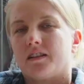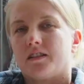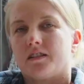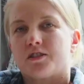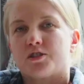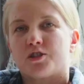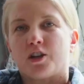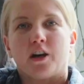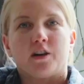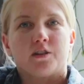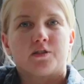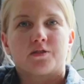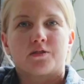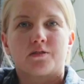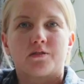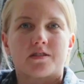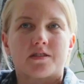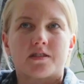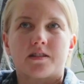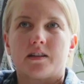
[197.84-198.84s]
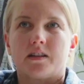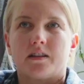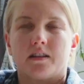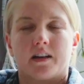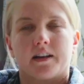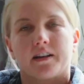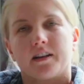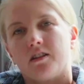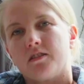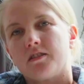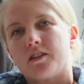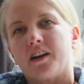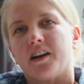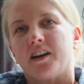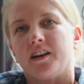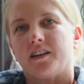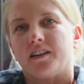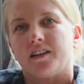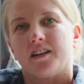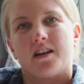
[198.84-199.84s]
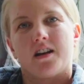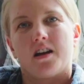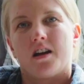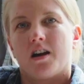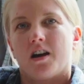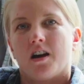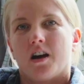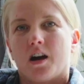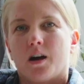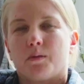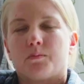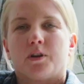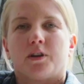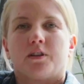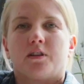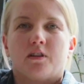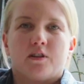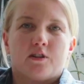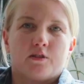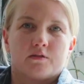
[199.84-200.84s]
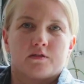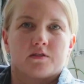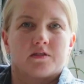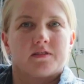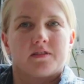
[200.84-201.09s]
a child could see like, okay, I'm not alone.